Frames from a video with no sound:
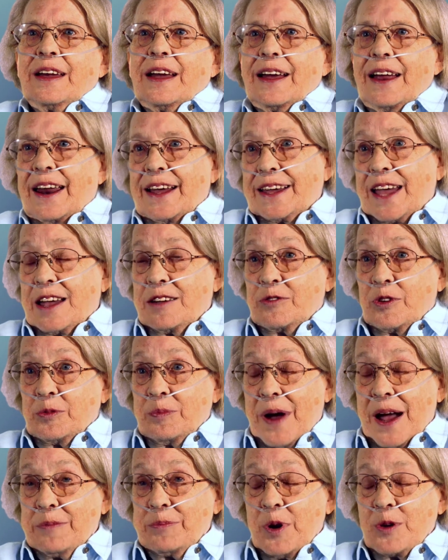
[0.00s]
and I gave her
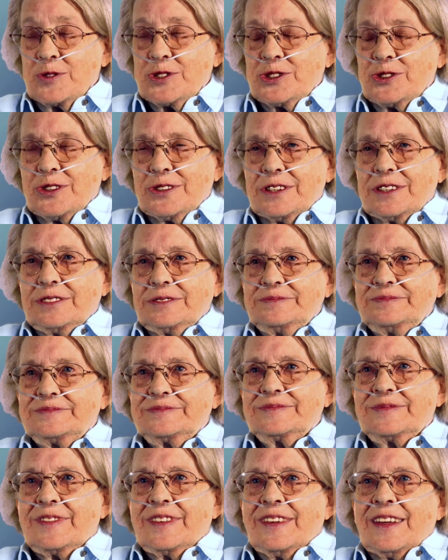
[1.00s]
my brochure.
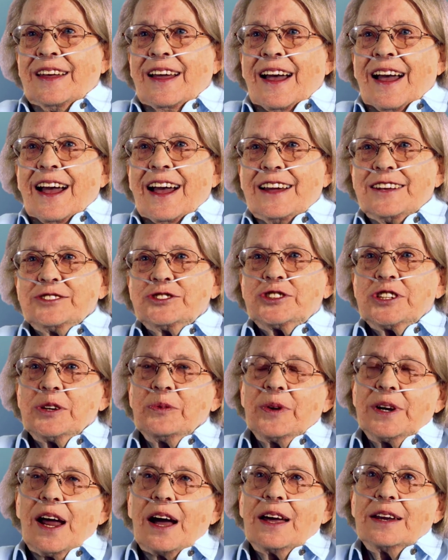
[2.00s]
And she
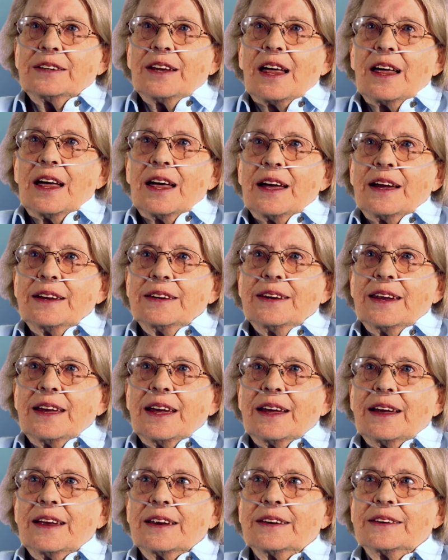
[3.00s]
went online,
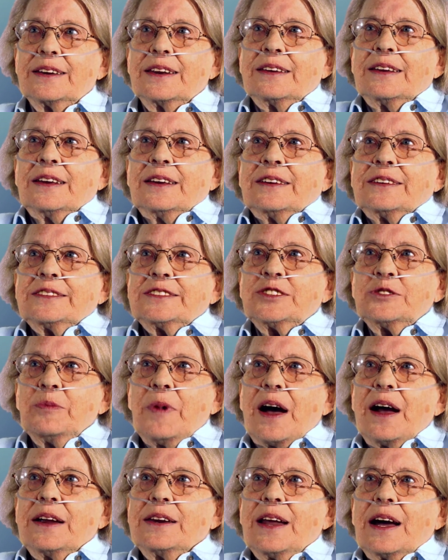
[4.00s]
and to
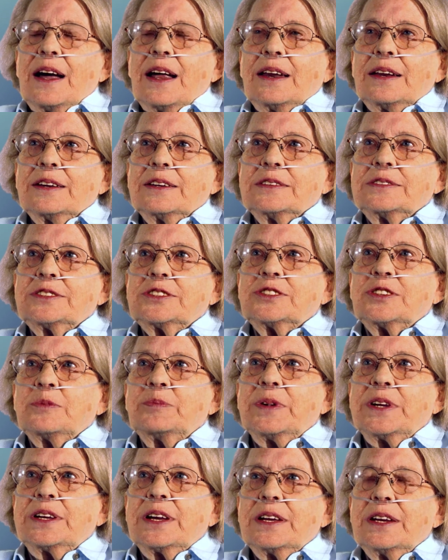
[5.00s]
my knowledge, the
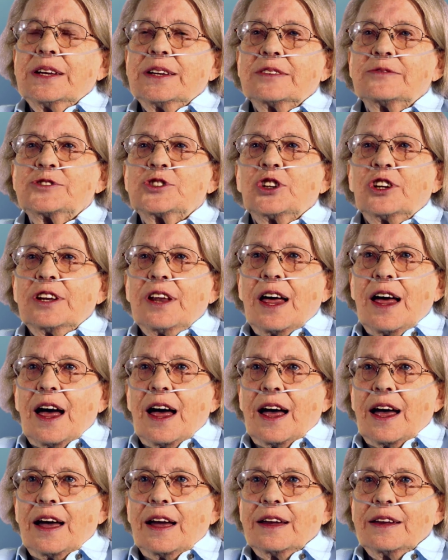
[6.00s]
beginning of
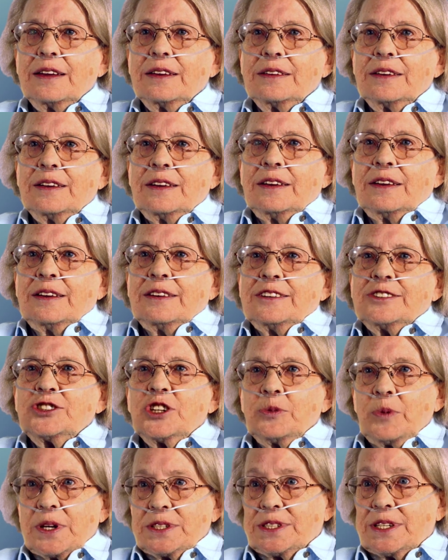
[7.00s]
July,
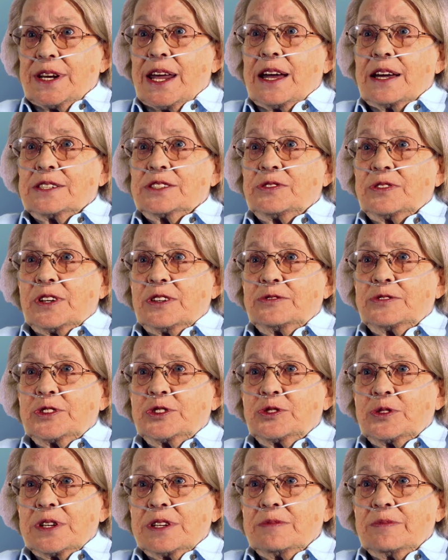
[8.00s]
she went to Nashville
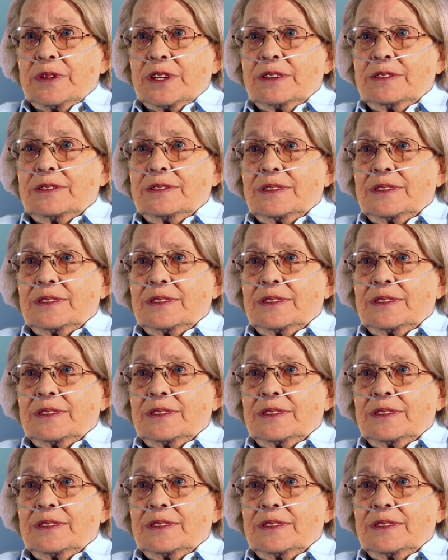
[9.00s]
for treatment.